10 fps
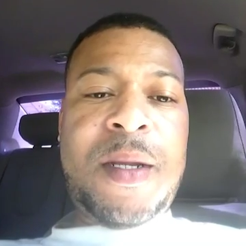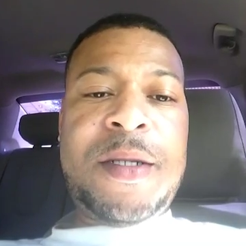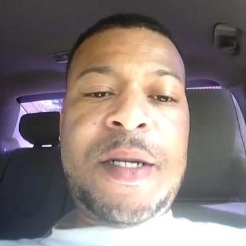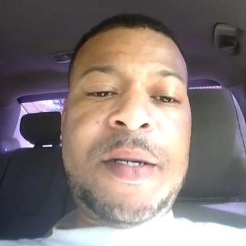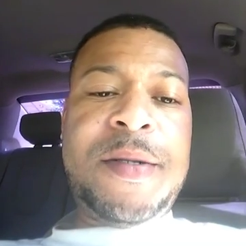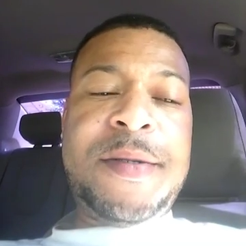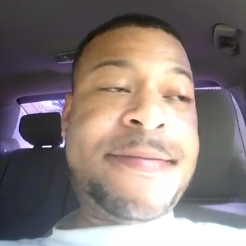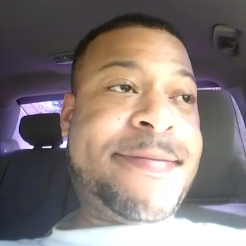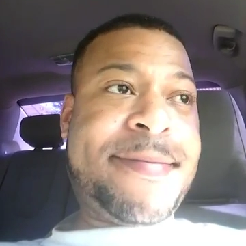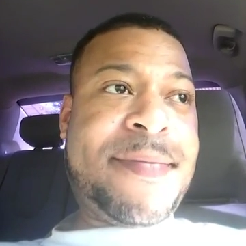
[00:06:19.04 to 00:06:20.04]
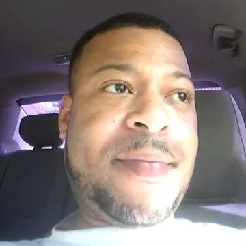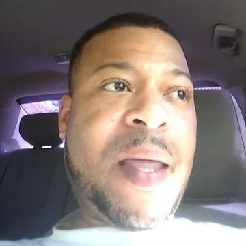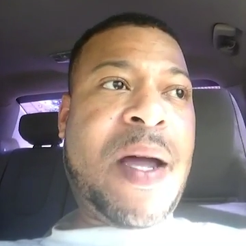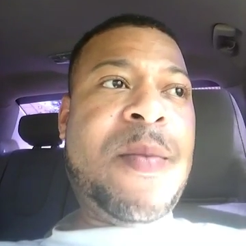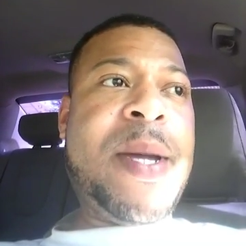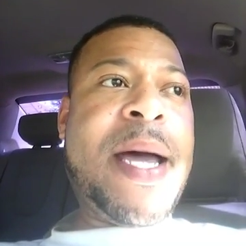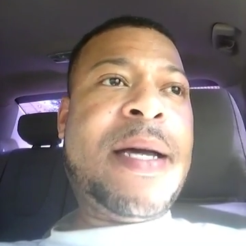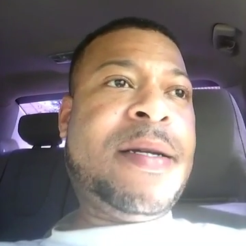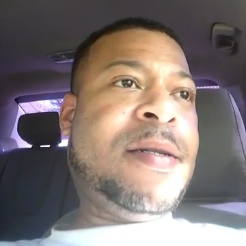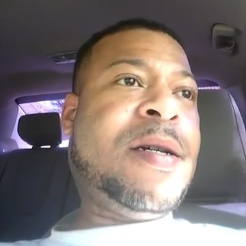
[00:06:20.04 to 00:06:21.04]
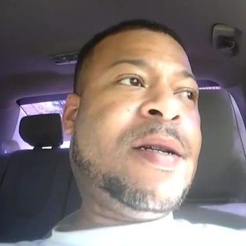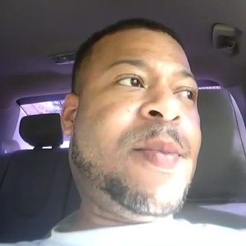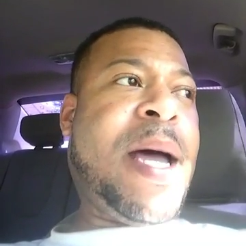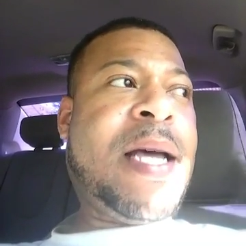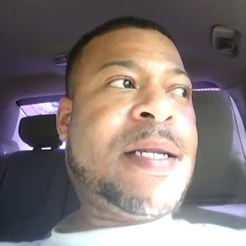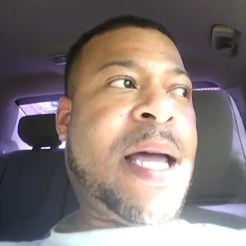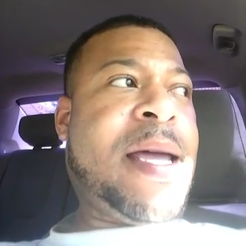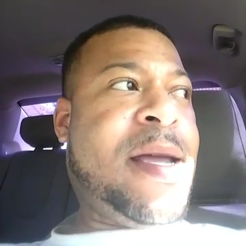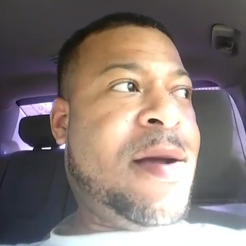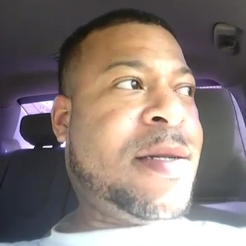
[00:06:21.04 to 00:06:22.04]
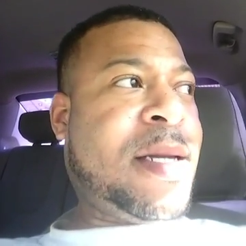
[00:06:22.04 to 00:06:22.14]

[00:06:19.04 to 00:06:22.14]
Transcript: So they gonna be, the past 8 years,